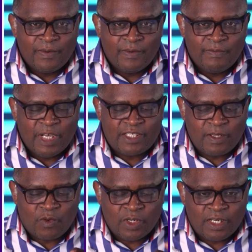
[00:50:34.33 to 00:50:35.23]
Mercy
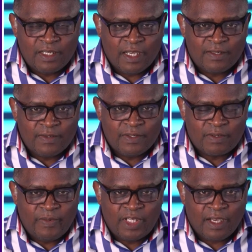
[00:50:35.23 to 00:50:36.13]
quoted that
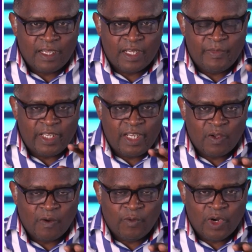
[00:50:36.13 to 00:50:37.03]
scripture at the beginning
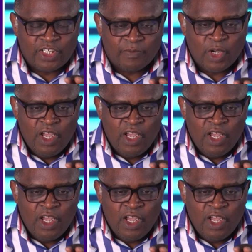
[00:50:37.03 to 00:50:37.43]
of worship.